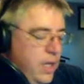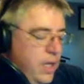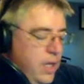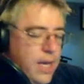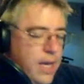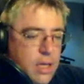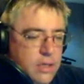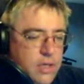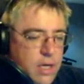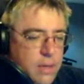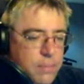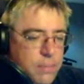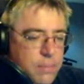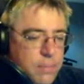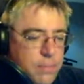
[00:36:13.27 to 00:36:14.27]
Yeah,
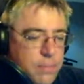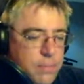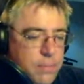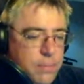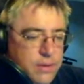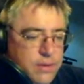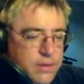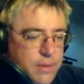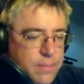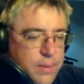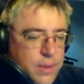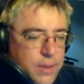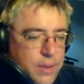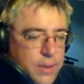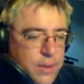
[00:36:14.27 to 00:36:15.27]
I'll try to put some
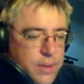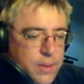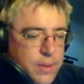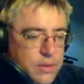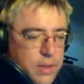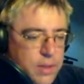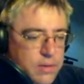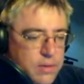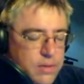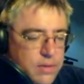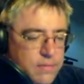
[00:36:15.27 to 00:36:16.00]
videos up and do